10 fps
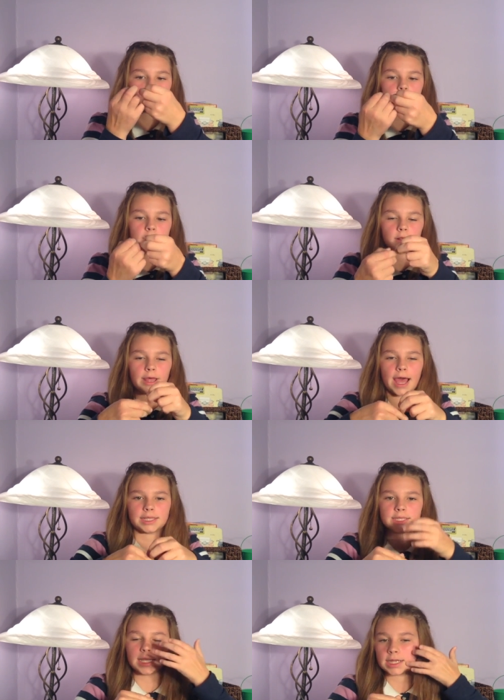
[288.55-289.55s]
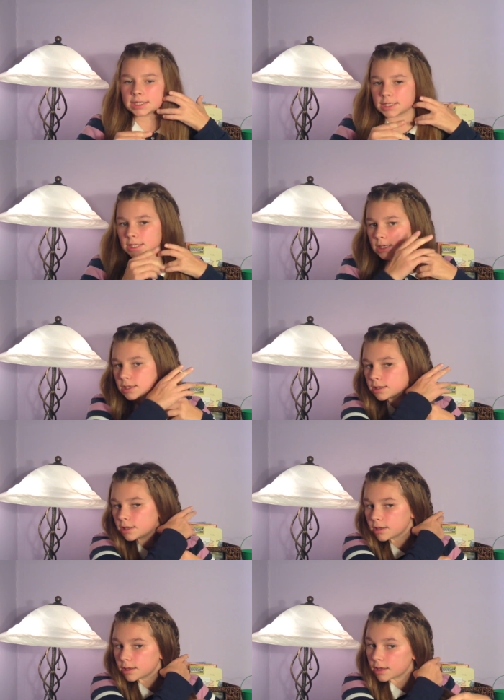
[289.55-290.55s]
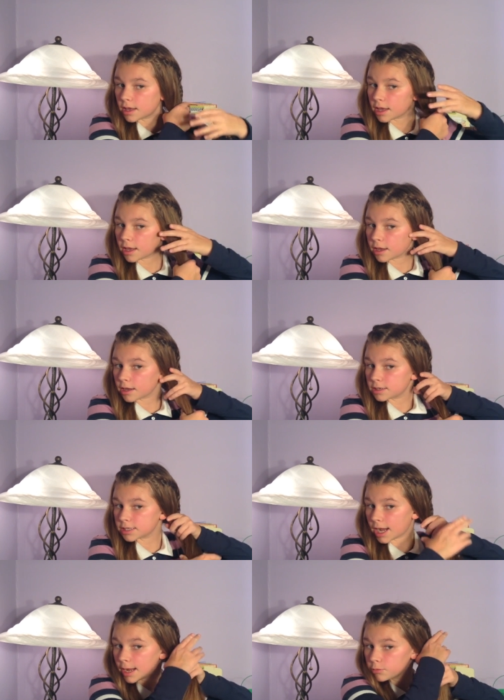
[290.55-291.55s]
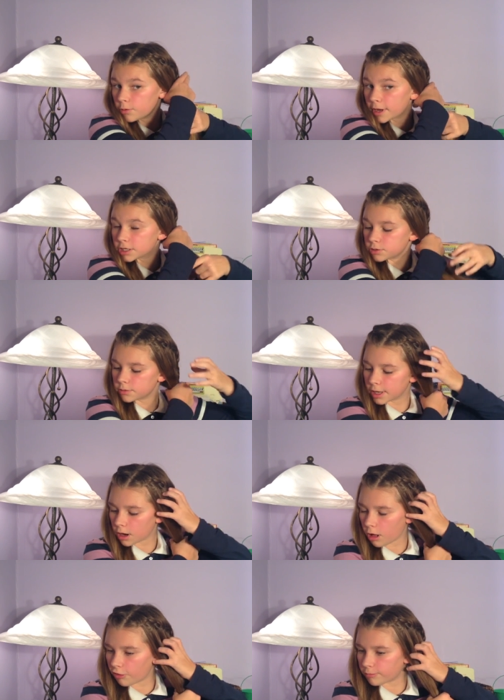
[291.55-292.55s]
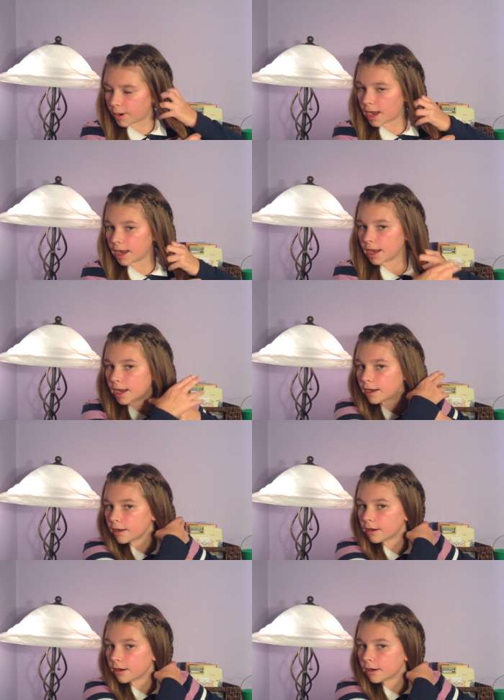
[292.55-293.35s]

rubber clear elastics. And I'm going to get all of my